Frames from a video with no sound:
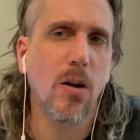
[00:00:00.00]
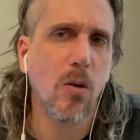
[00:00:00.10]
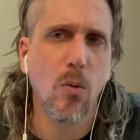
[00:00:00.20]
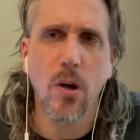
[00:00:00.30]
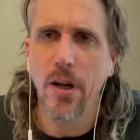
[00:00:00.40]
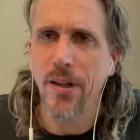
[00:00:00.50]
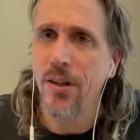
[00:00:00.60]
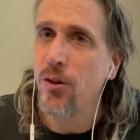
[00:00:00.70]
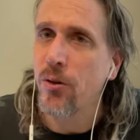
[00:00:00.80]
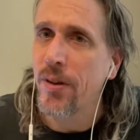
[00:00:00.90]
why I tend
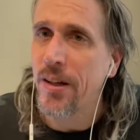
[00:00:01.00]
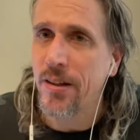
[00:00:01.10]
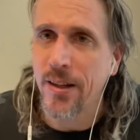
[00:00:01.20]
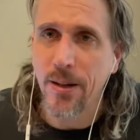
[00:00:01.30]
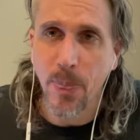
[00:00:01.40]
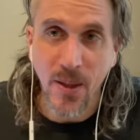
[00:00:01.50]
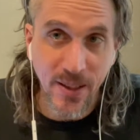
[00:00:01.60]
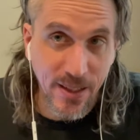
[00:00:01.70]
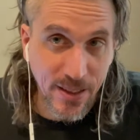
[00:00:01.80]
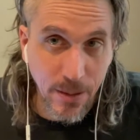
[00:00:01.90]
to agree with
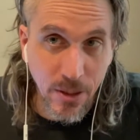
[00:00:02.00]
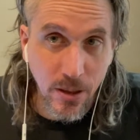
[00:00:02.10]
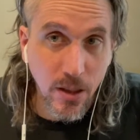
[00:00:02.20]
that statement,